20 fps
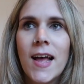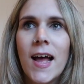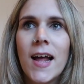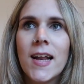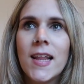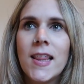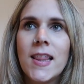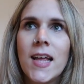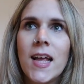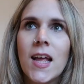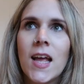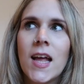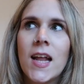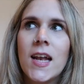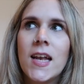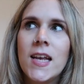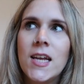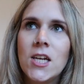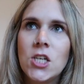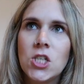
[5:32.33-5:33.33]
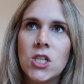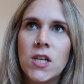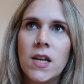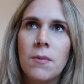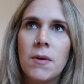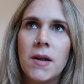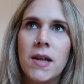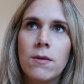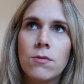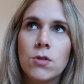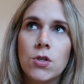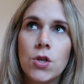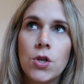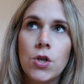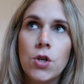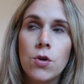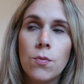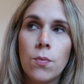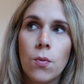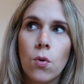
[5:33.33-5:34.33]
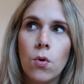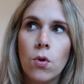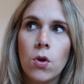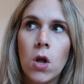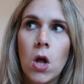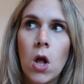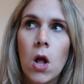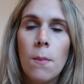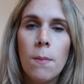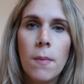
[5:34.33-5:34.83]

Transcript: And I think initially when he was a newborn,